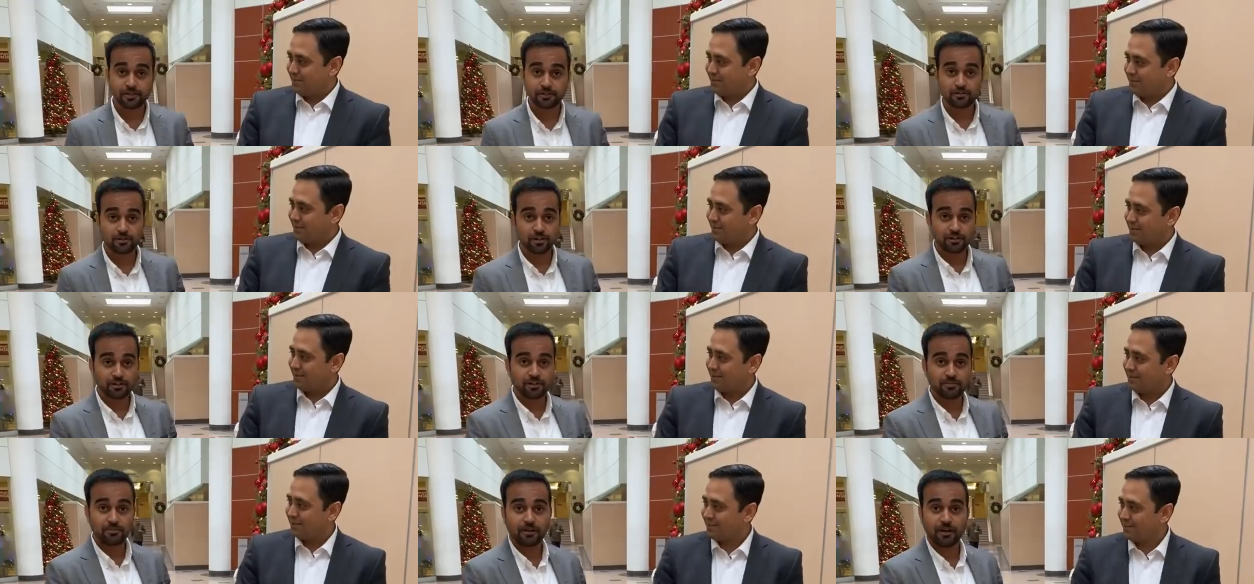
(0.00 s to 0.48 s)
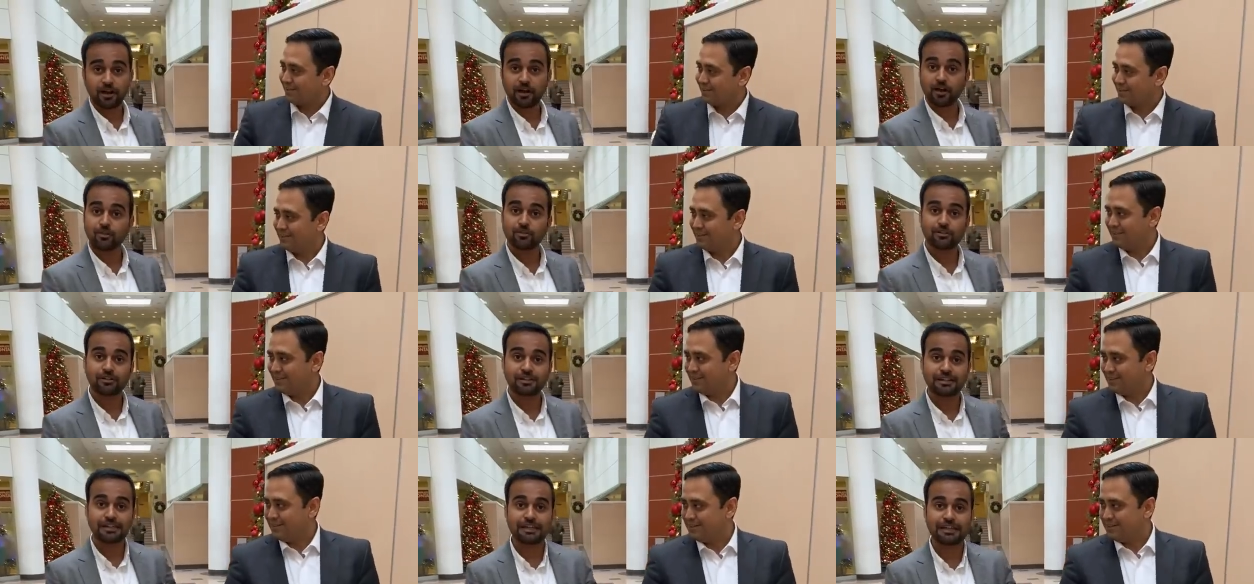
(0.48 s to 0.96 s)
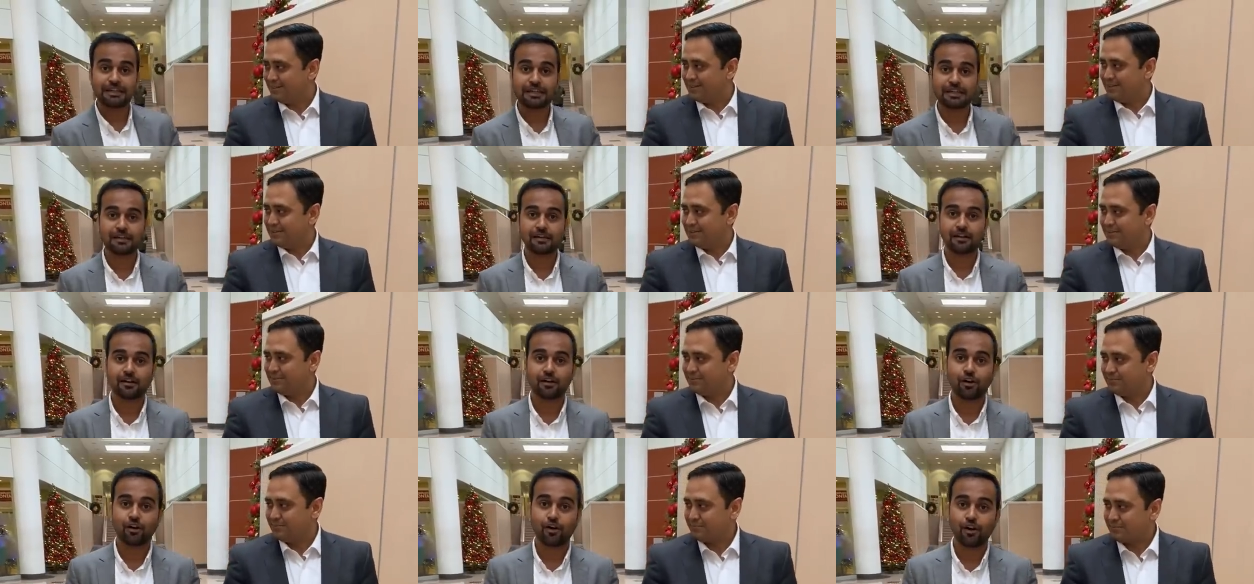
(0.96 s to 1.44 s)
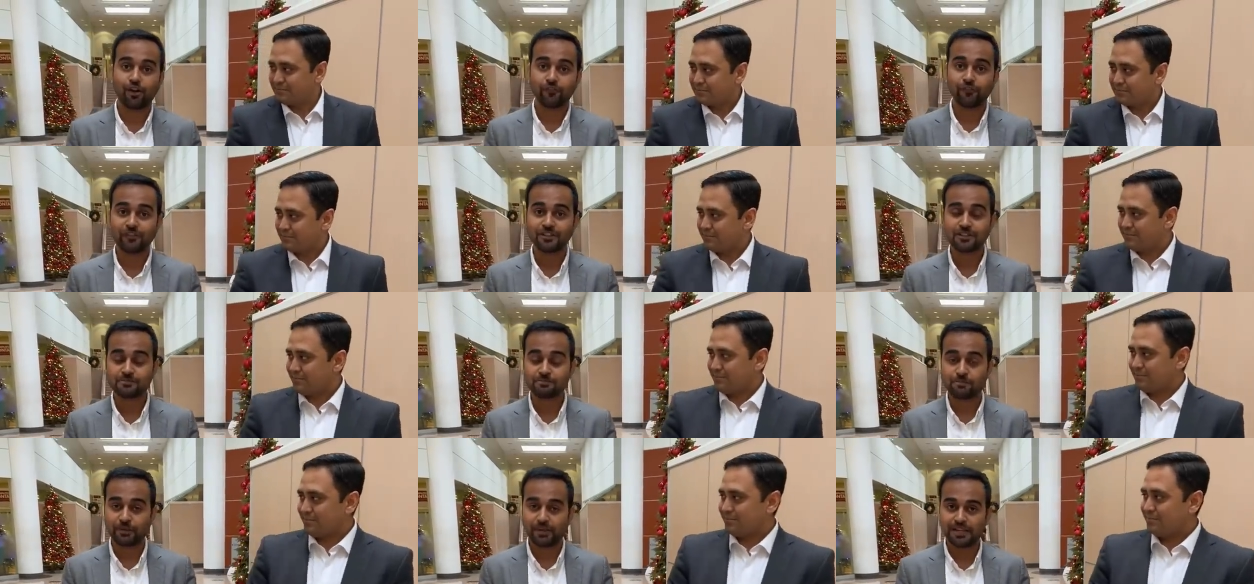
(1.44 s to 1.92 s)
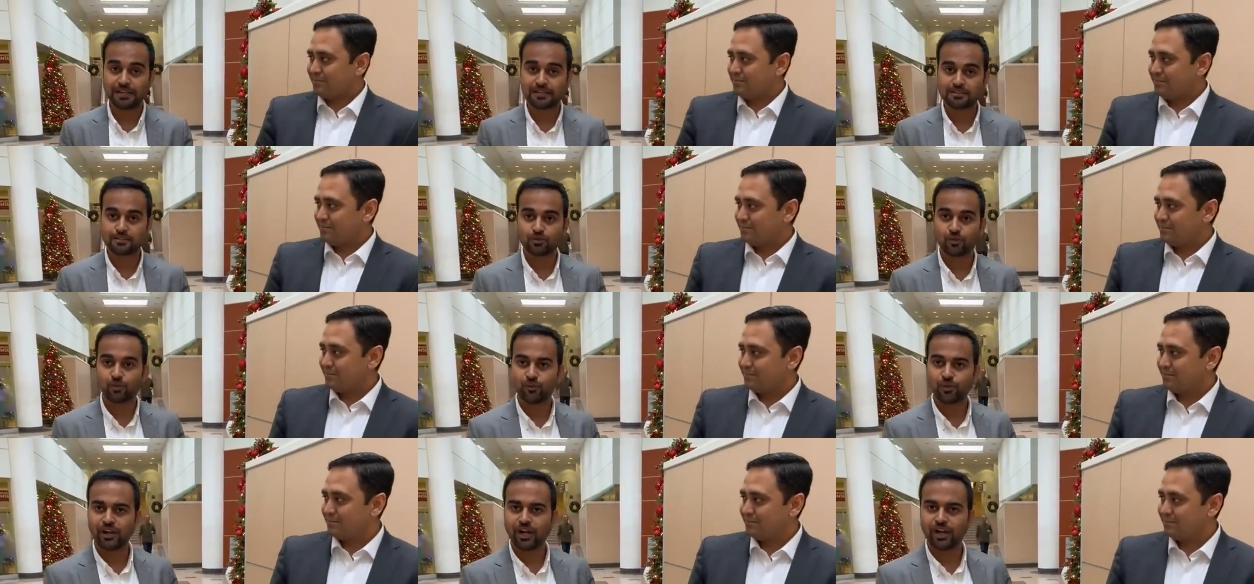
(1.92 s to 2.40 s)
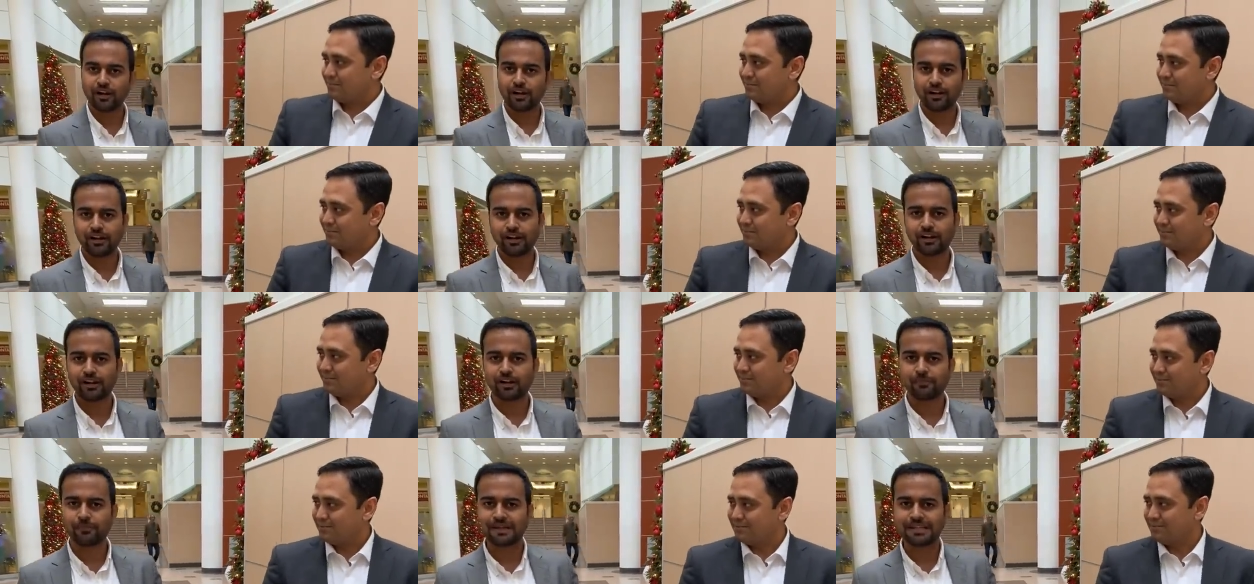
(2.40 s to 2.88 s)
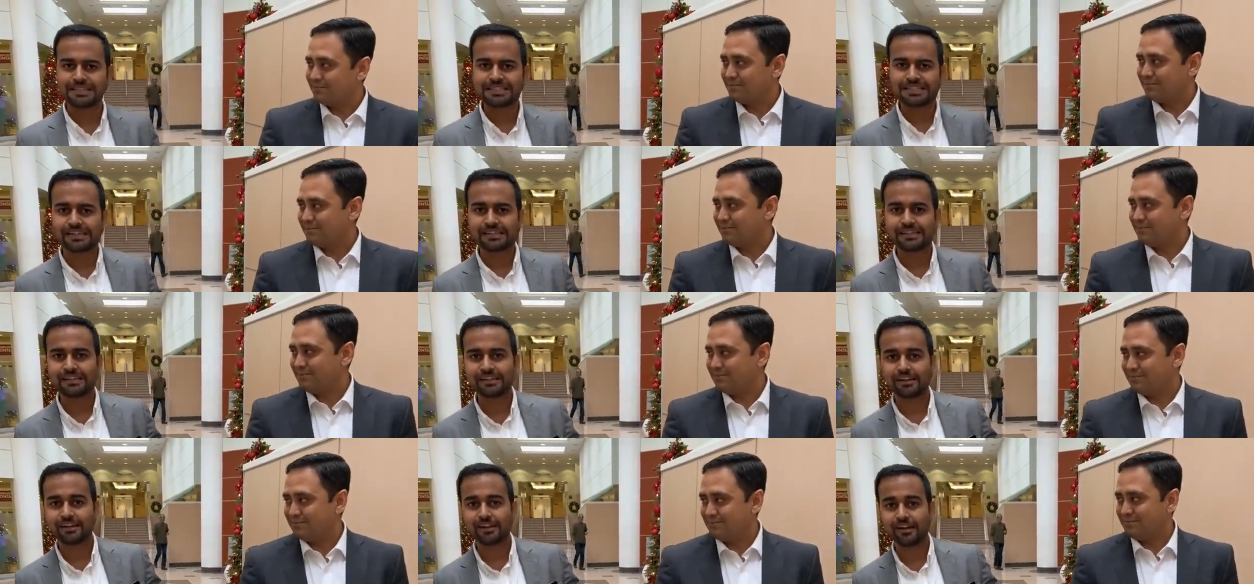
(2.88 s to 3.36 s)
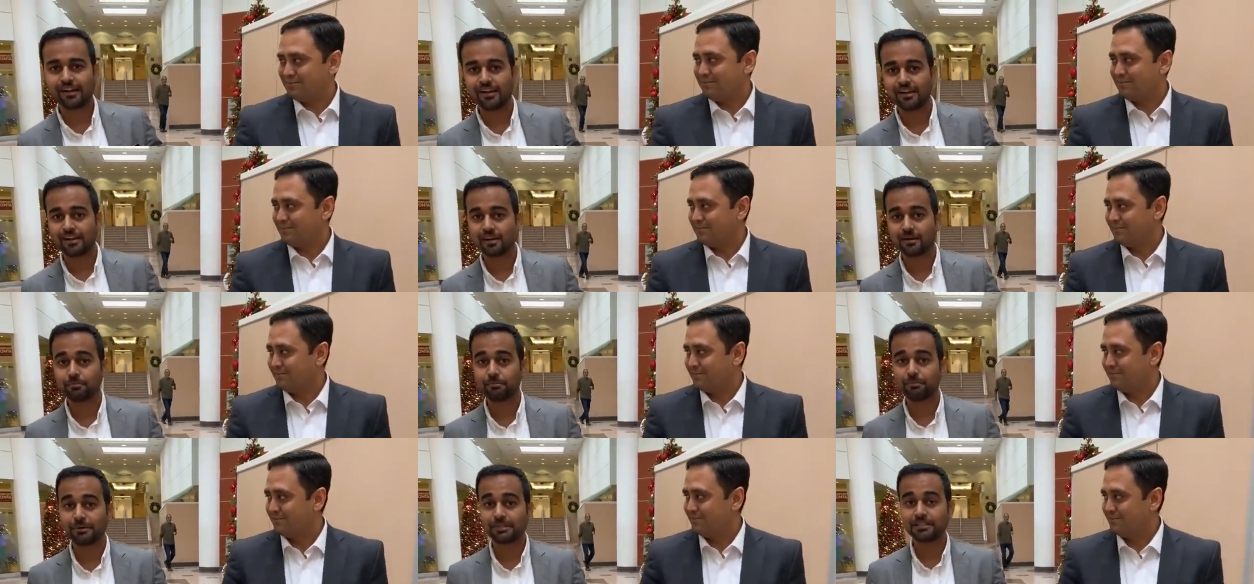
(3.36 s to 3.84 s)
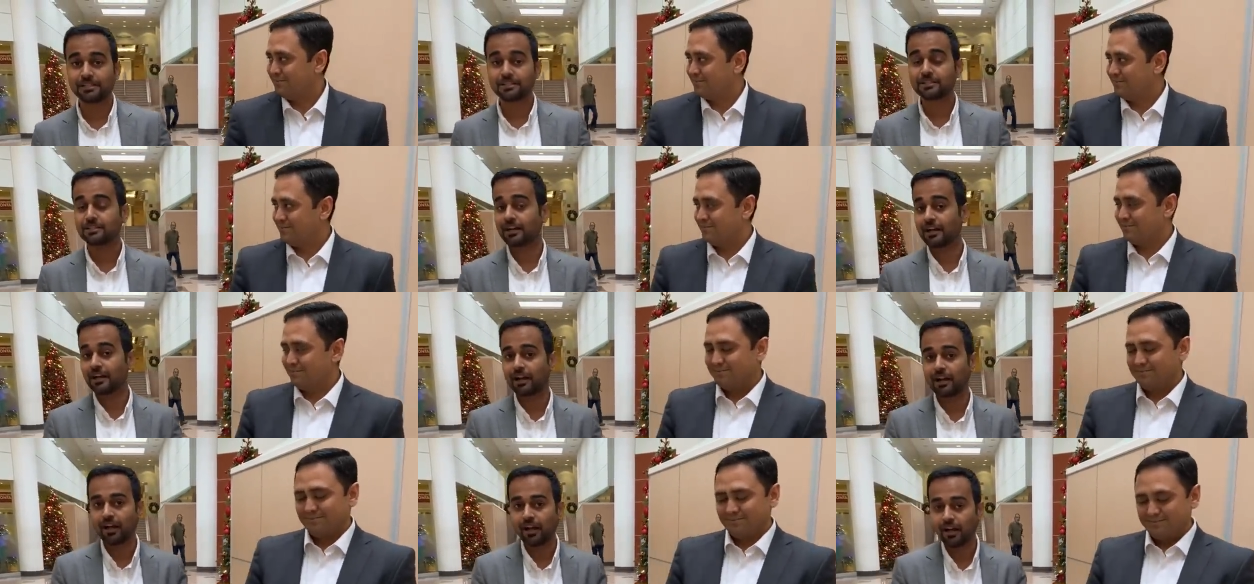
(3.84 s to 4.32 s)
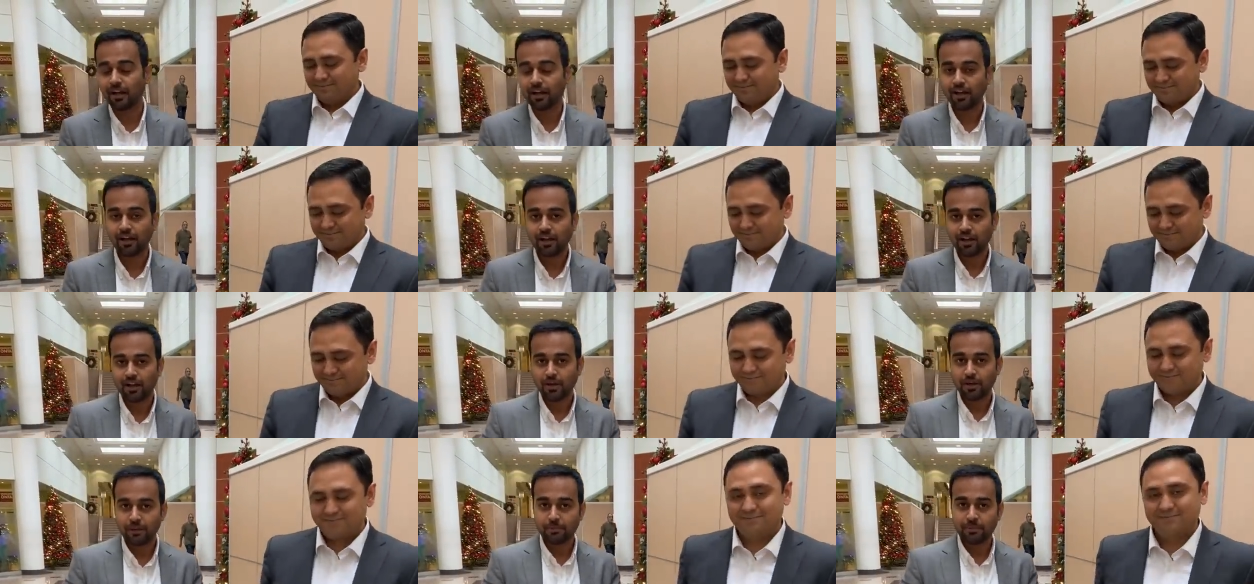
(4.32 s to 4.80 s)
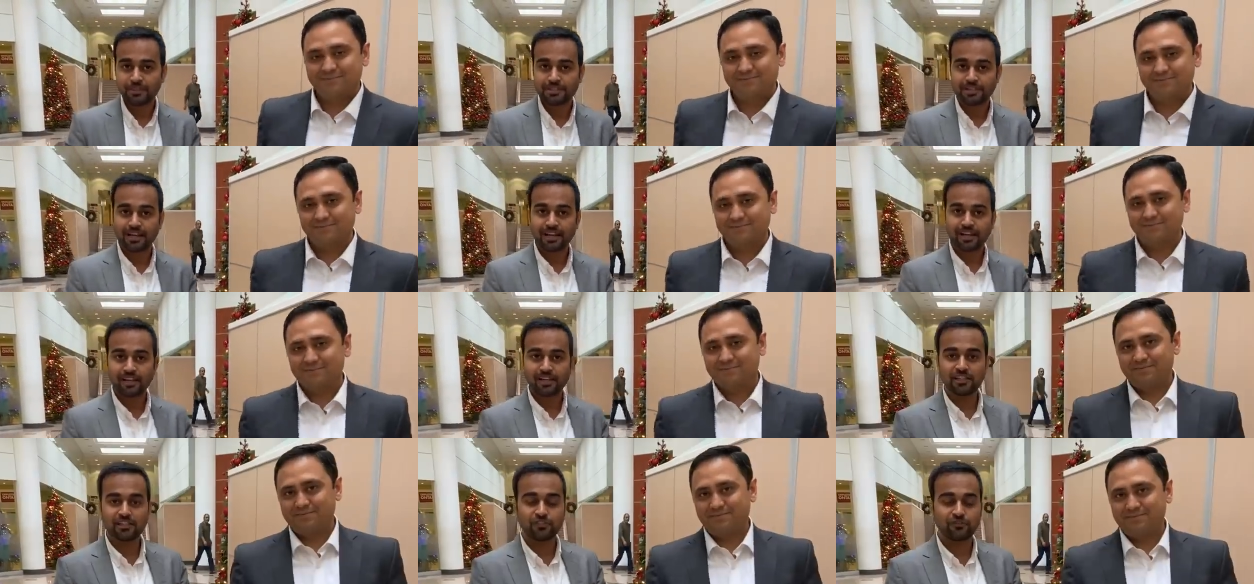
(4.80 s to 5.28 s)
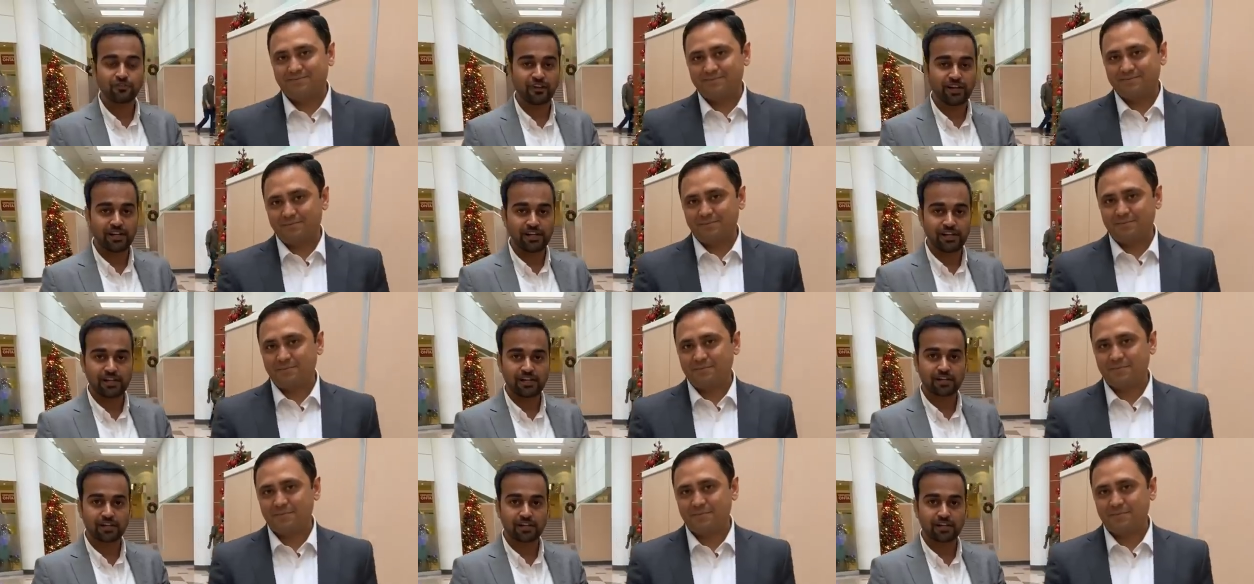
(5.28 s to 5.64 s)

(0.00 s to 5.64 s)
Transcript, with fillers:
Speaker 1: talked about the office space. So we are here basically in Mississauga. Mississauga is very